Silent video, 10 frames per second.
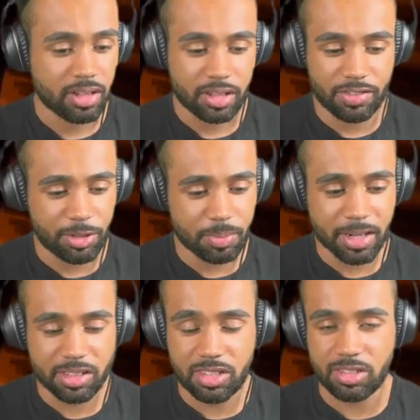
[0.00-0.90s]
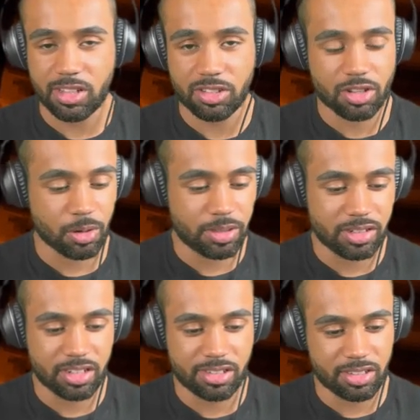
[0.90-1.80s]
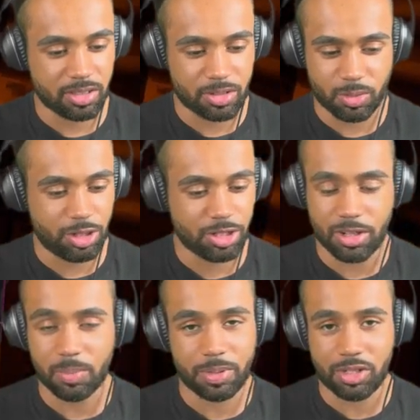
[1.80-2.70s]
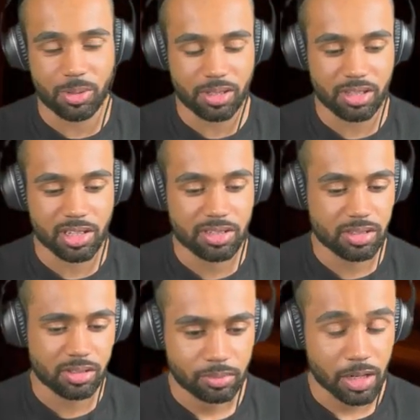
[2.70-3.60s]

If humanity does go the distance, we should not be doing this.